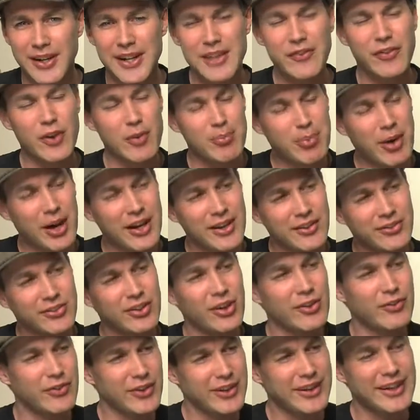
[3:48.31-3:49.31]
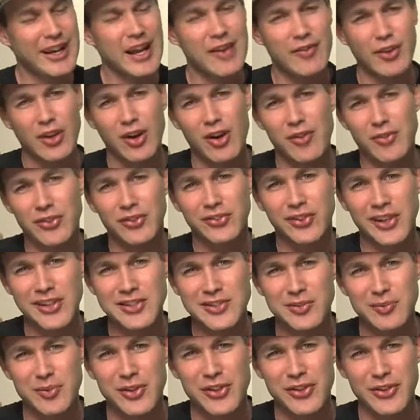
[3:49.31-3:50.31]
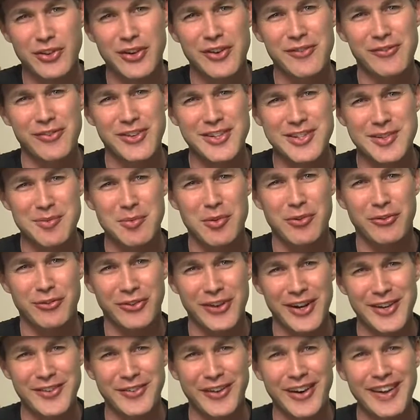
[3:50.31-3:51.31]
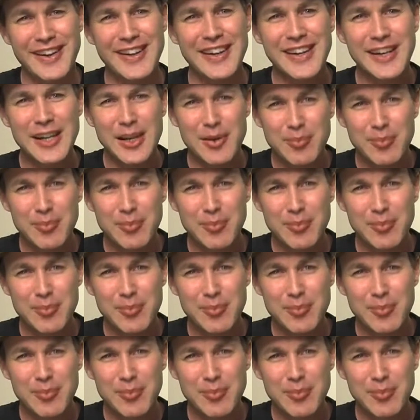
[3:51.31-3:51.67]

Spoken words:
And if you're by yourself, you can have a conversation with your invisible friend, right?